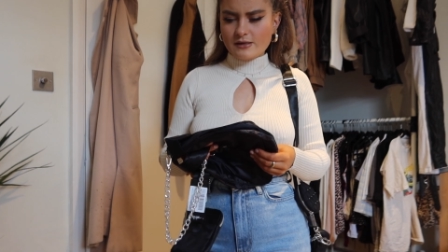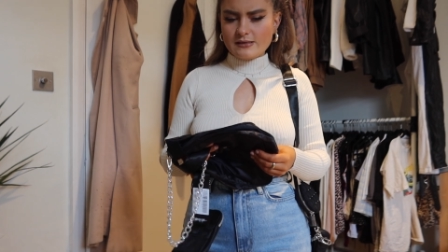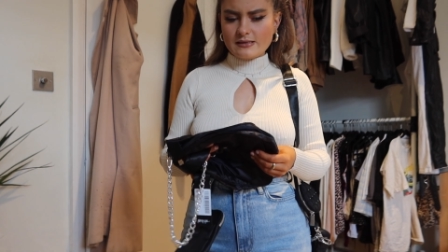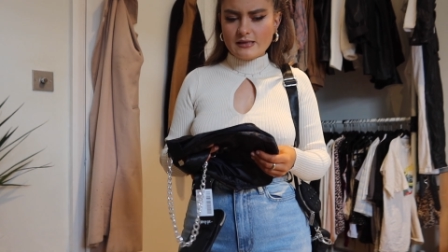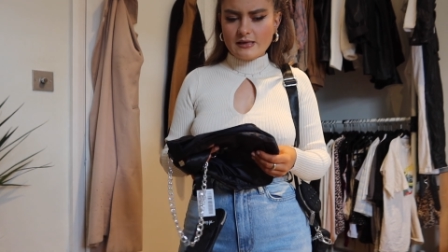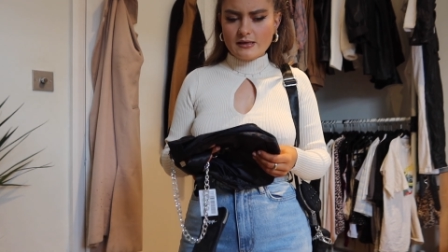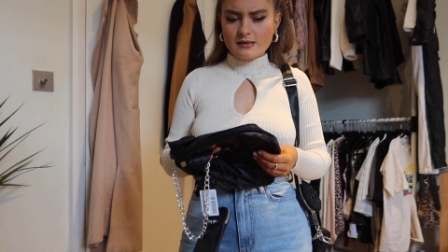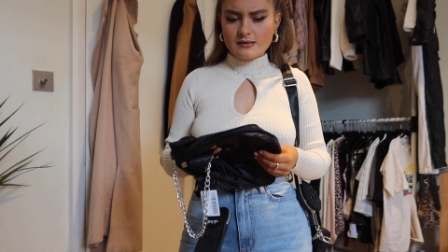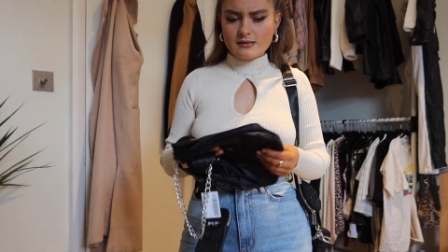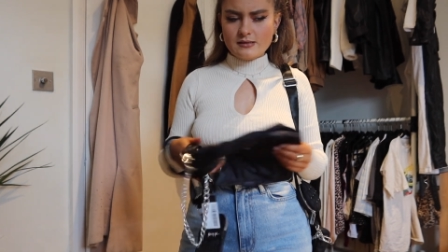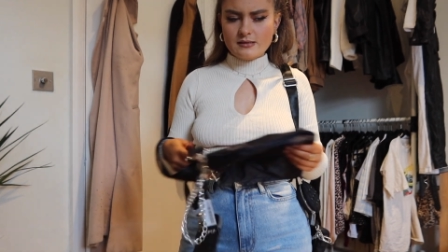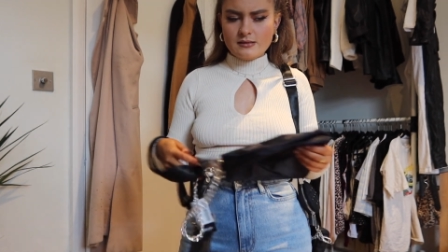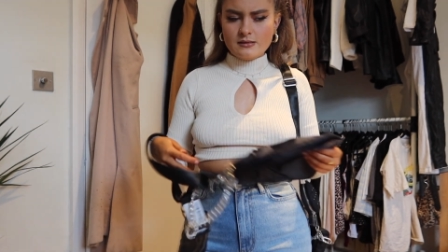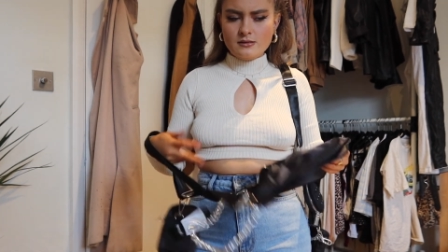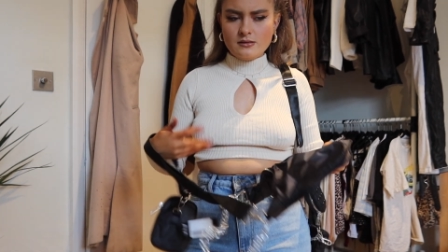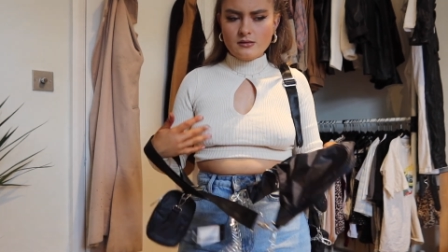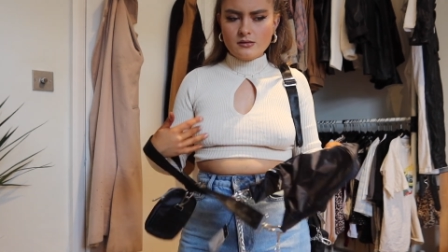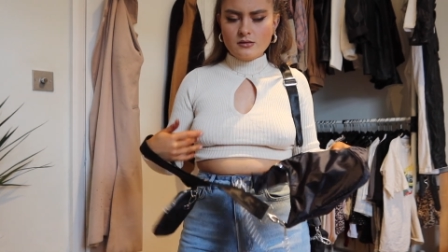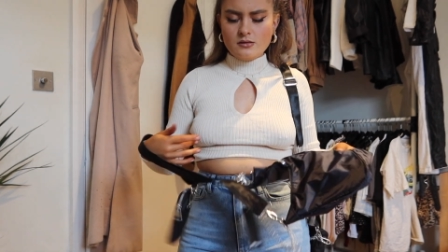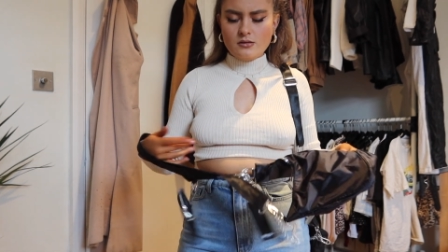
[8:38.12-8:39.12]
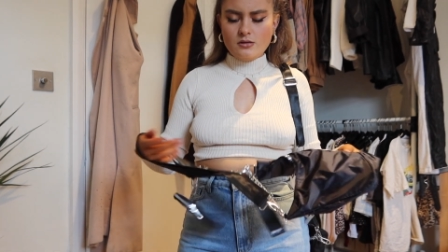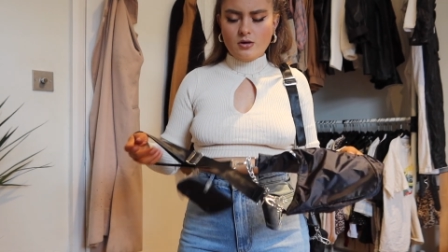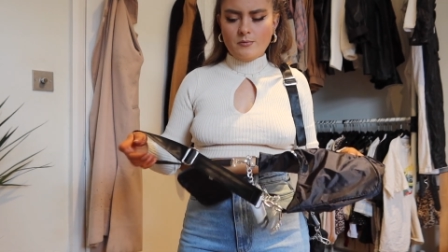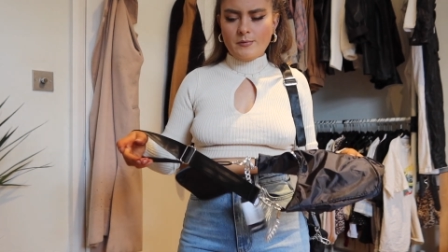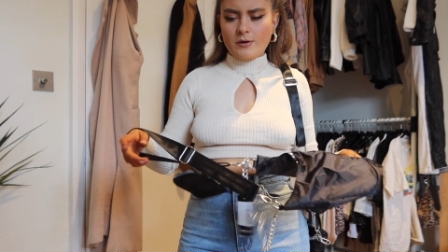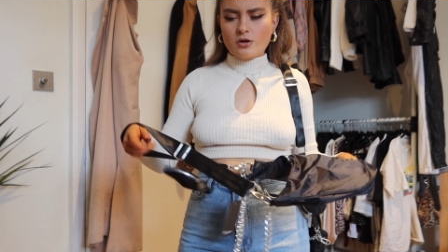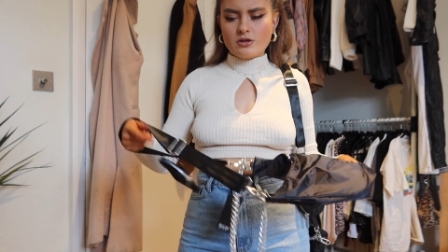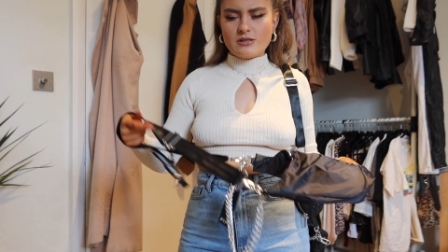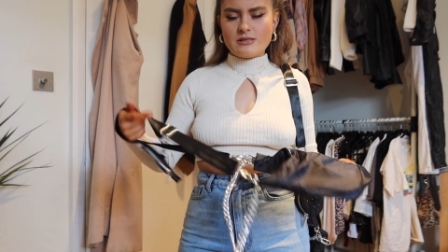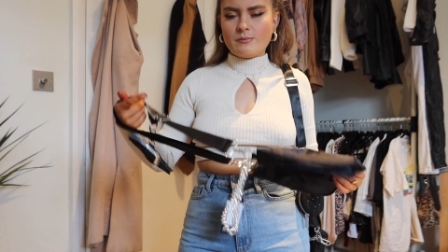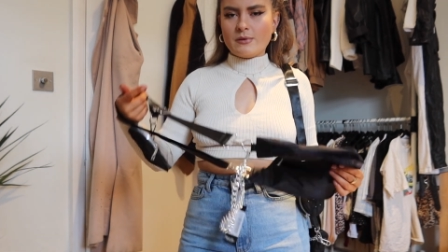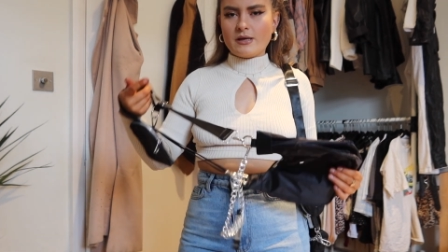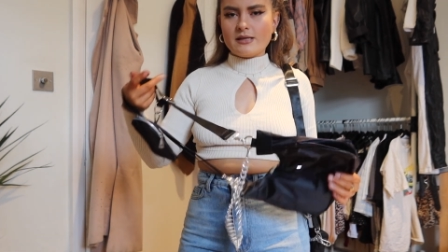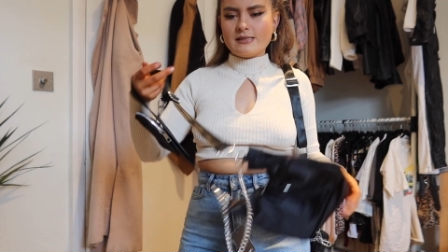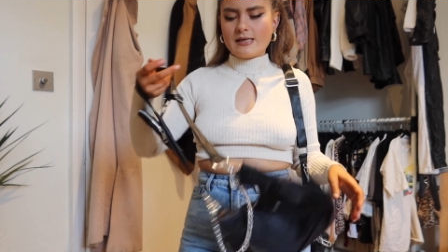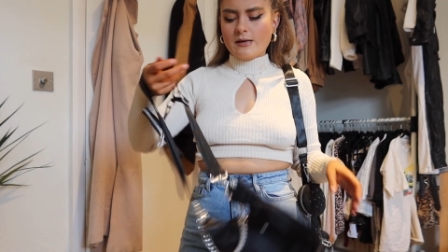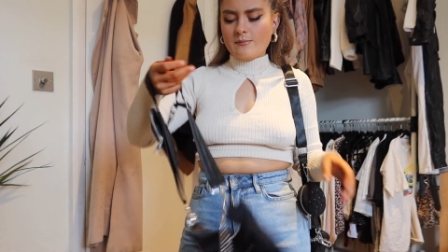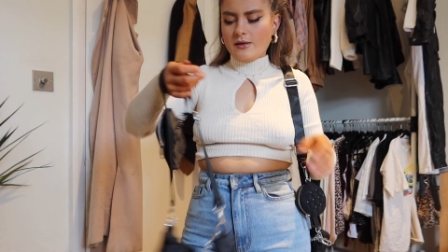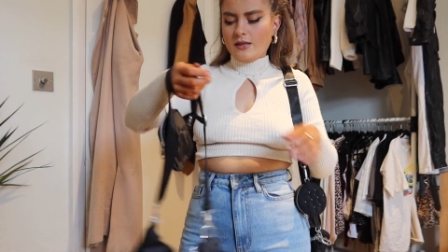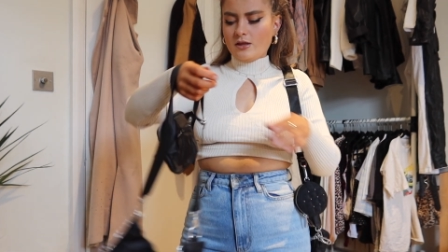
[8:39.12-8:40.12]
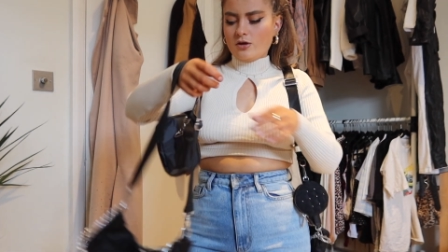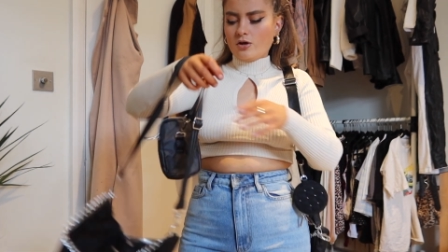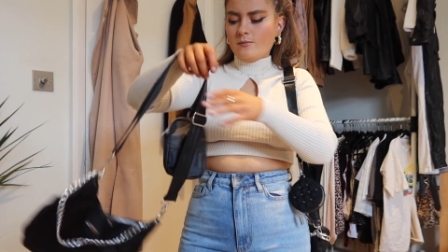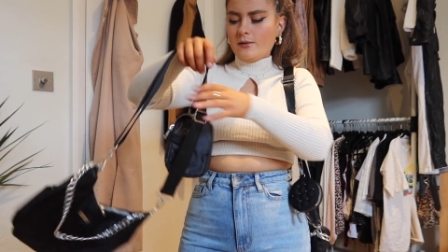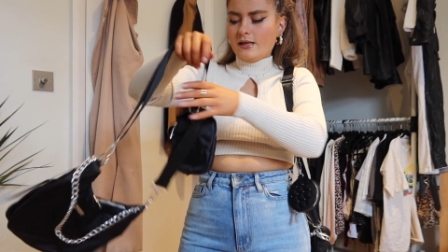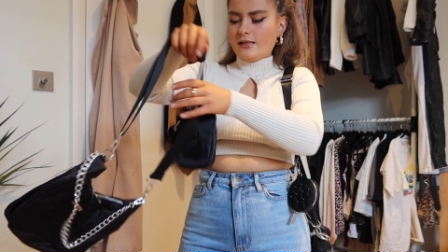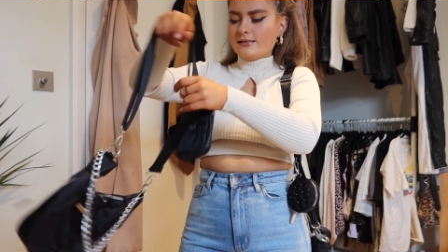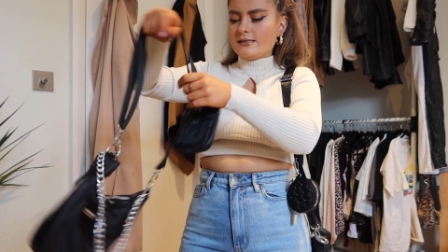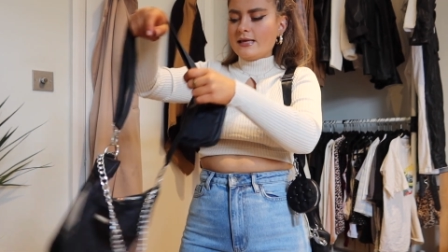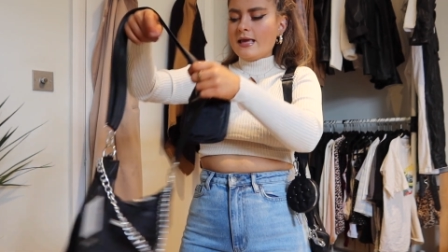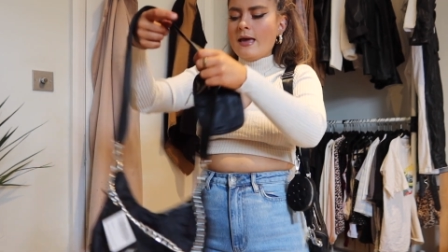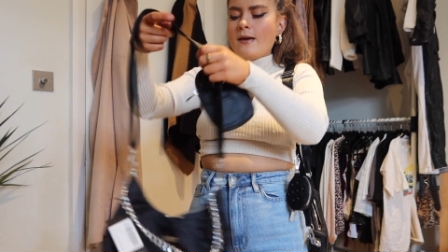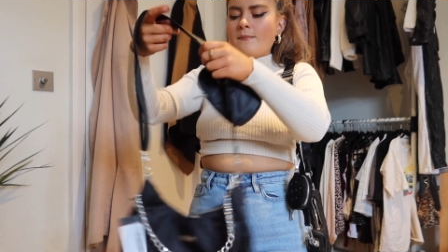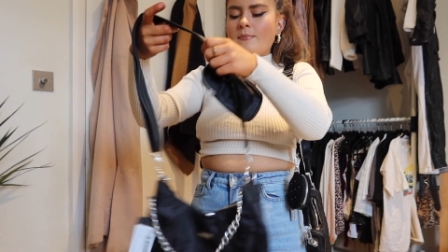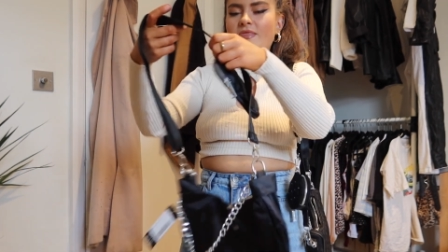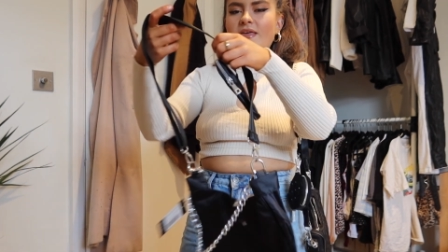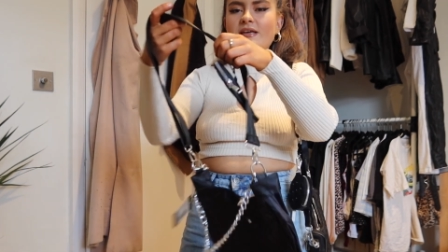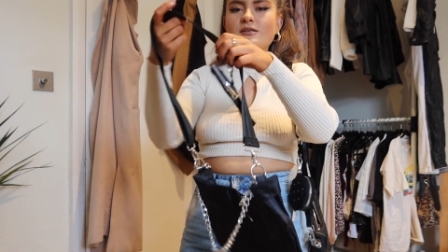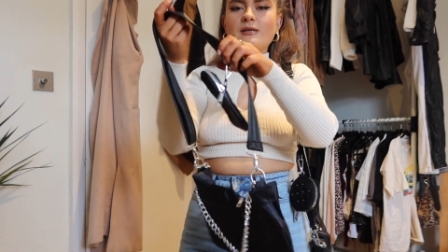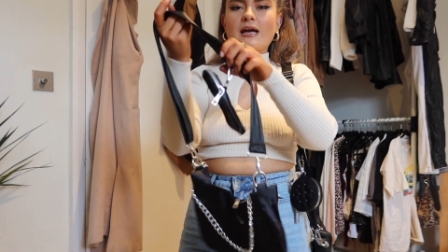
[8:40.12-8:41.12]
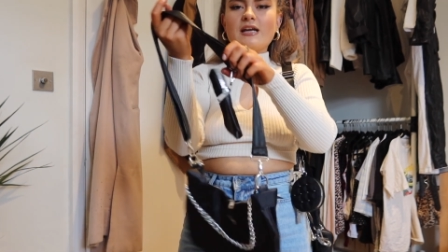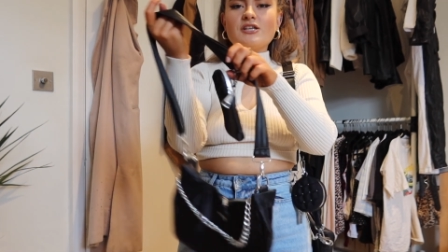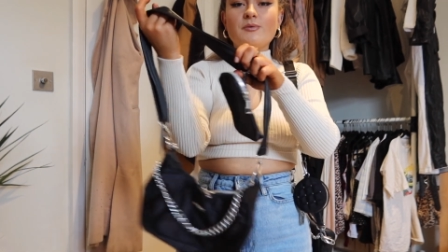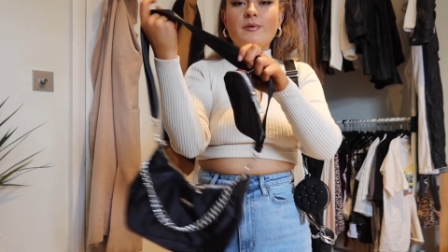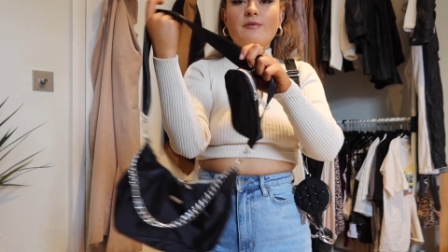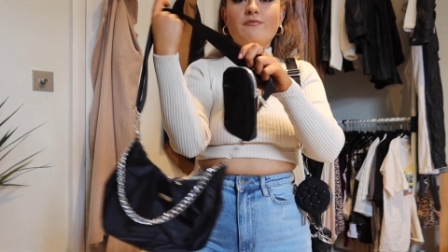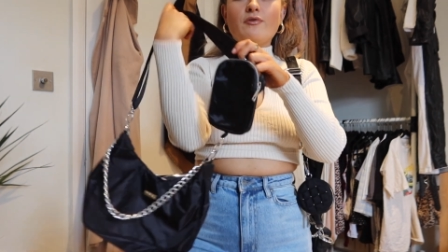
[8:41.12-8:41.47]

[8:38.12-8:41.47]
is this? Oh my god, someone can tell me in the comments. But this is actually